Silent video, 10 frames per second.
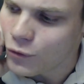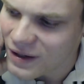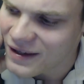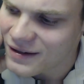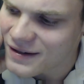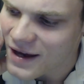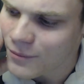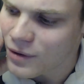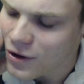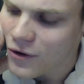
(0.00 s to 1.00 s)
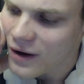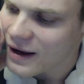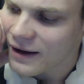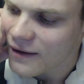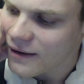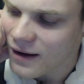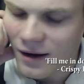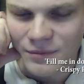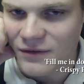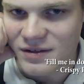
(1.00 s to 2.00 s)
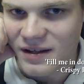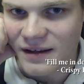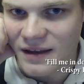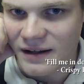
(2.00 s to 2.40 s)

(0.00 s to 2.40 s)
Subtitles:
me in down below. I'm never saying that